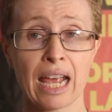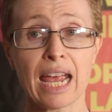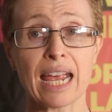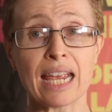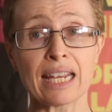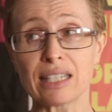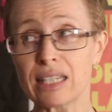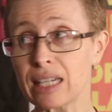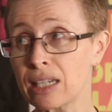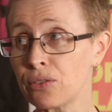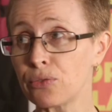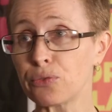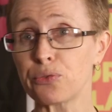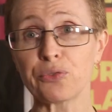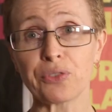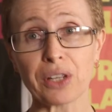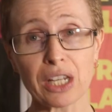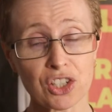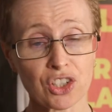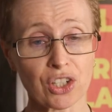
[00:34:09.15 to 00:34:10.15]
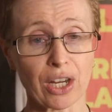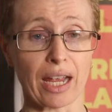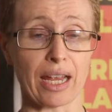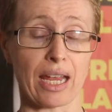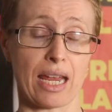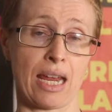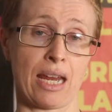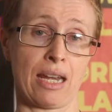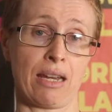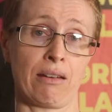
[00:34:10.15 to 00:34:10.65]
it didn't feature
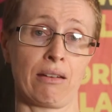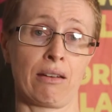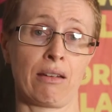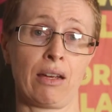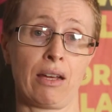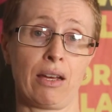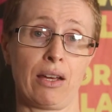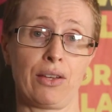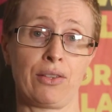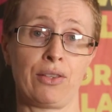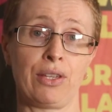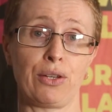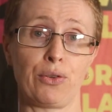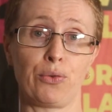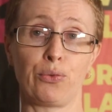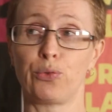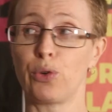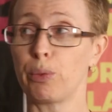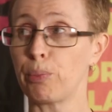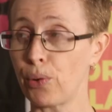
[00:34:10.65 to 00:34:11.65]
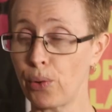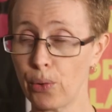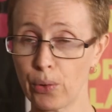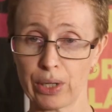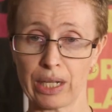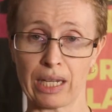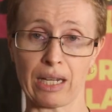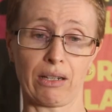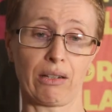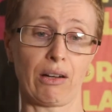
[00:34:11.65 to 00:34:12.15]
in the
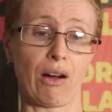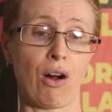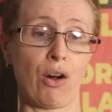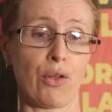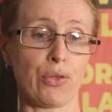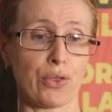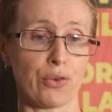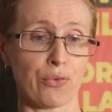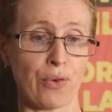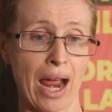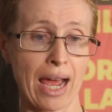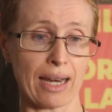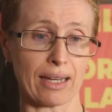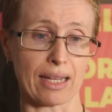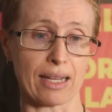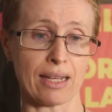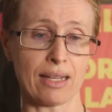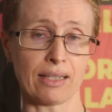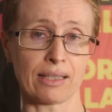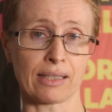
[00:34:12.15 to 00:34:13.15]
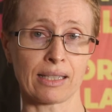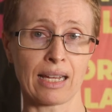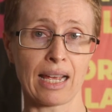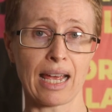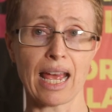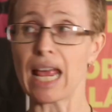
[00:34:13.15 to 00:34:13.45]
reporting on the rallies,